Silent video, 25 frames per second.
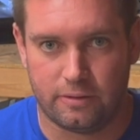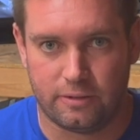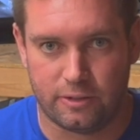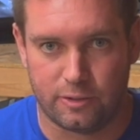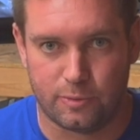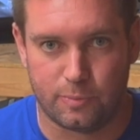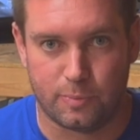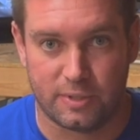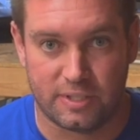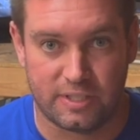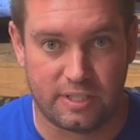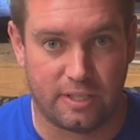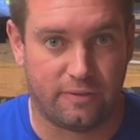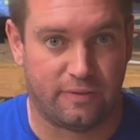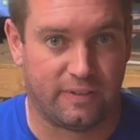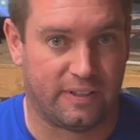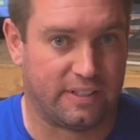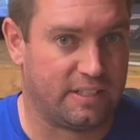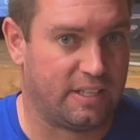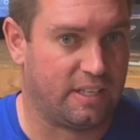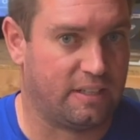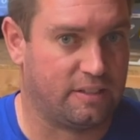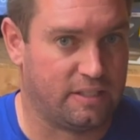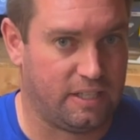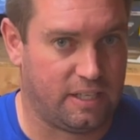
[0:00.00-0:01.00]
the specific
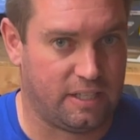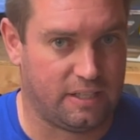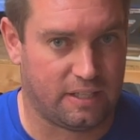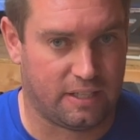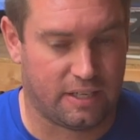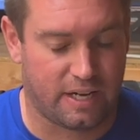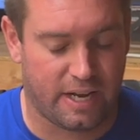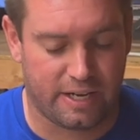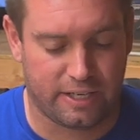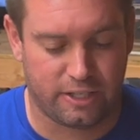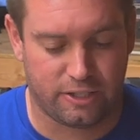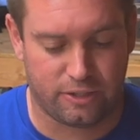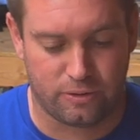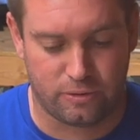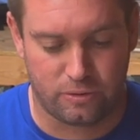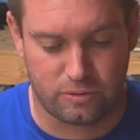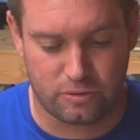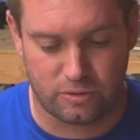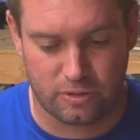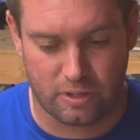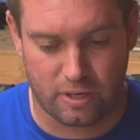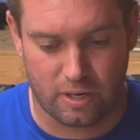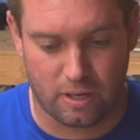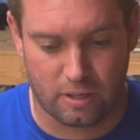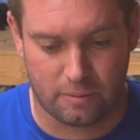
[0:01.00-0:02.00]
technique that I
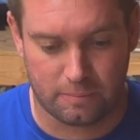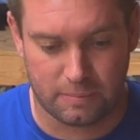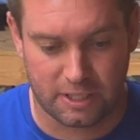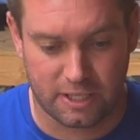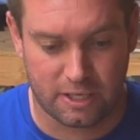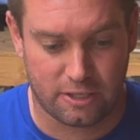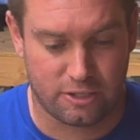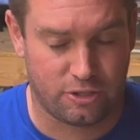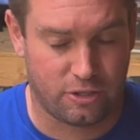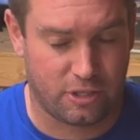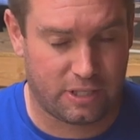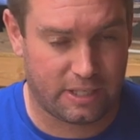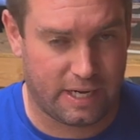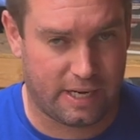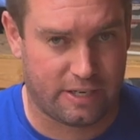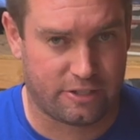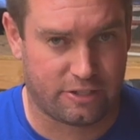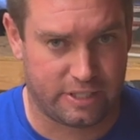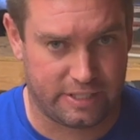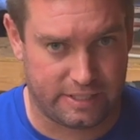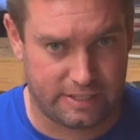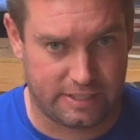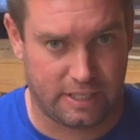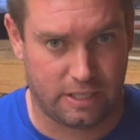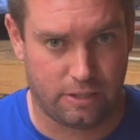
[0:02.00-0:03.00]
use um, because you can
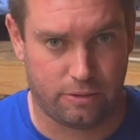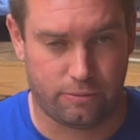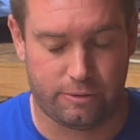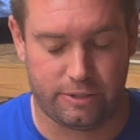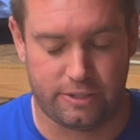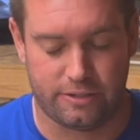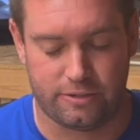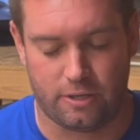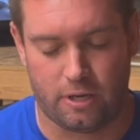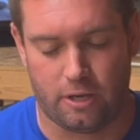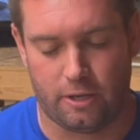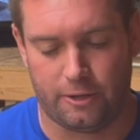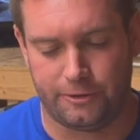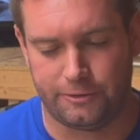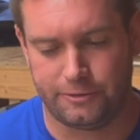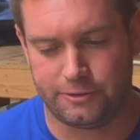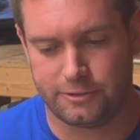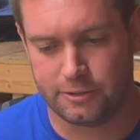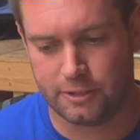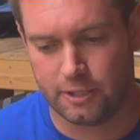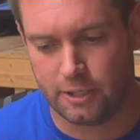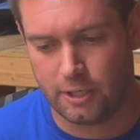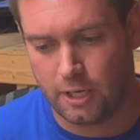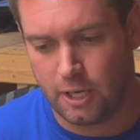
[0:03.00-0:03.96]
actually see the results.